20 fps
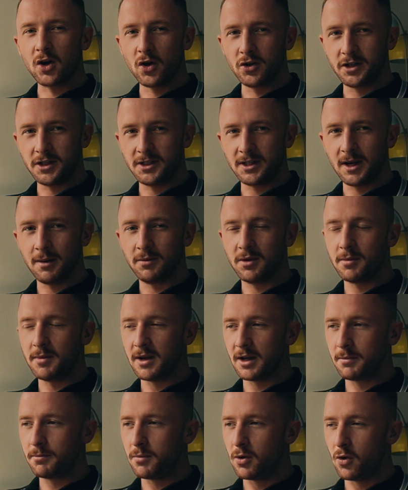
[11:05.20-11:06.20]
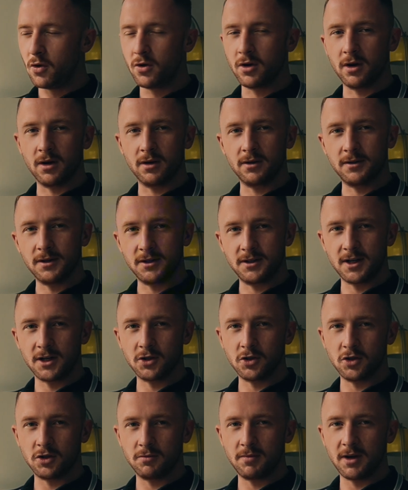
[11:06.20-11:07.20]
causes them to make poorer
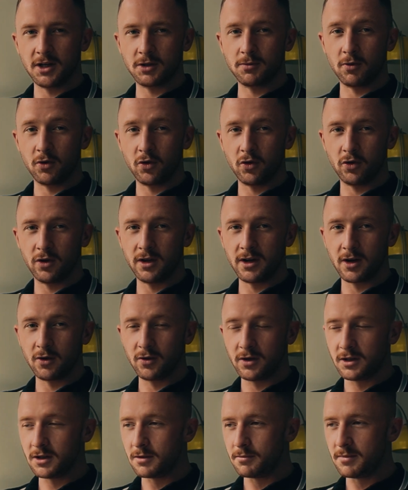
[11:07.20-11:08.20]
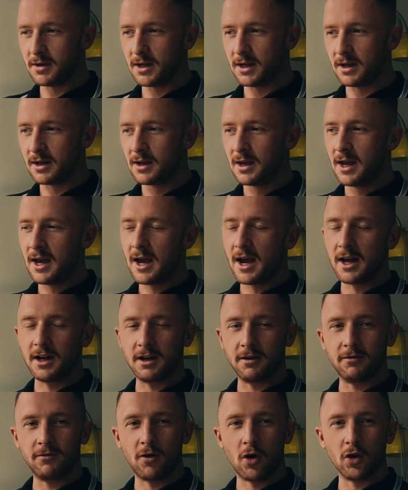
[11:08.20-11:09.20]
decisions based on who they now need to be,
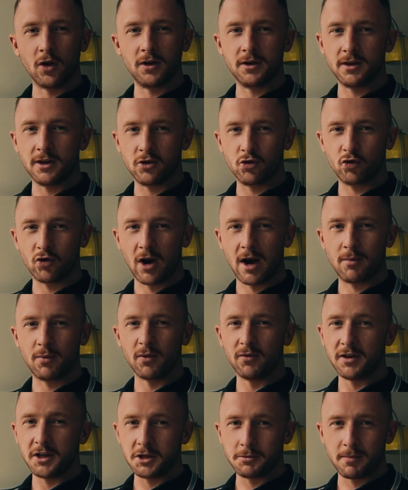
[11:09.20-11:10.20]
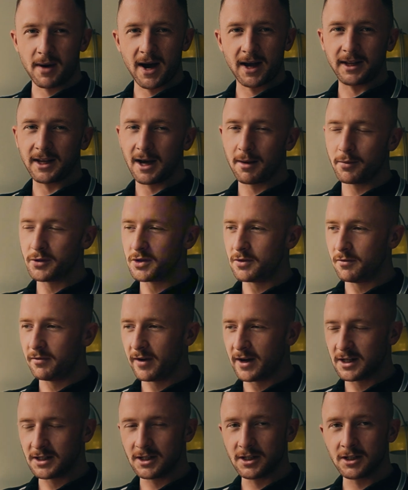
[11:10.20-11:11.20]
and they fall into the trap of these bad habits and
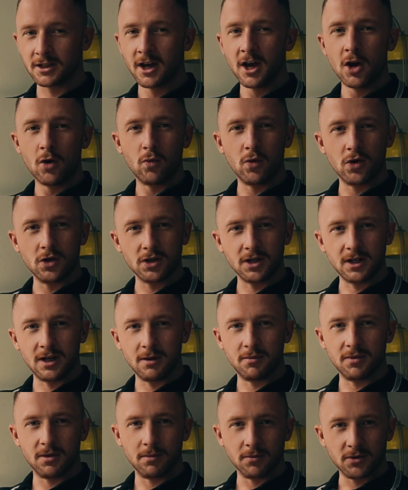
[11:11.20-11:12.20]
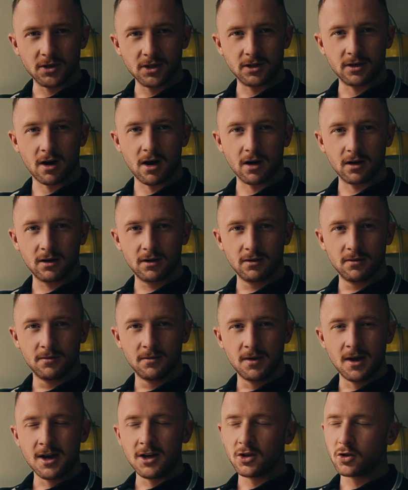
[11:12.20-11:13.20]
vices which keep them stuck.
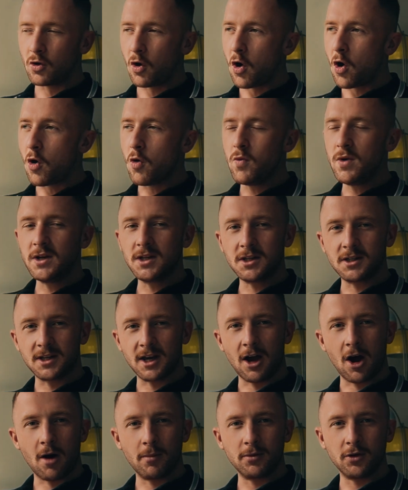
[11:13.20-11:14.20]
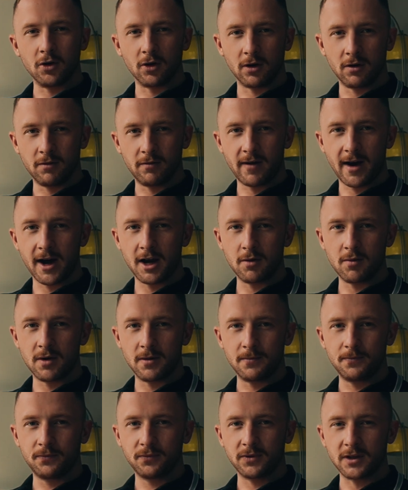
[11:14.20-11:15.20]
So always set up your
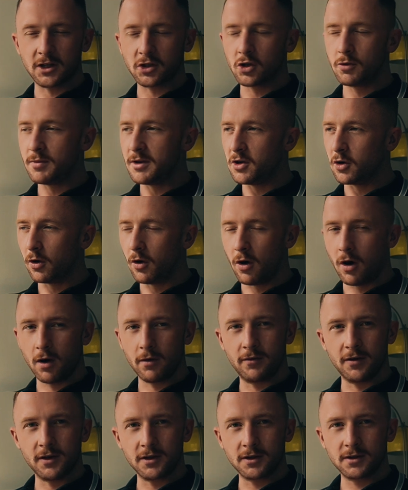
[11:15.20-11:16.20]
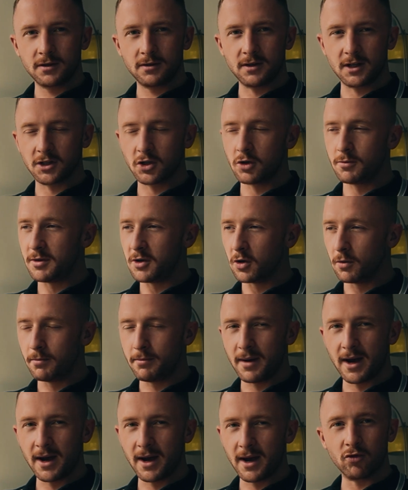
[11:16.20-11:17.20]
environment. This could be your office, this could be your
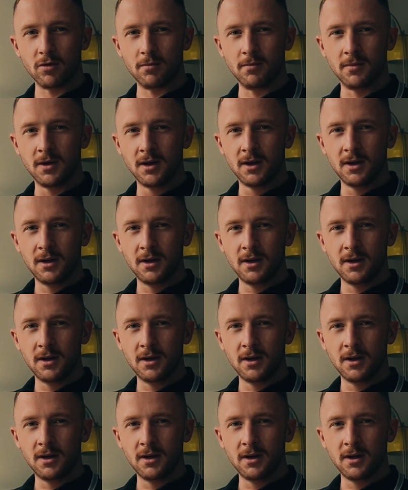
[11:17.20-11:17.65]
bedroom.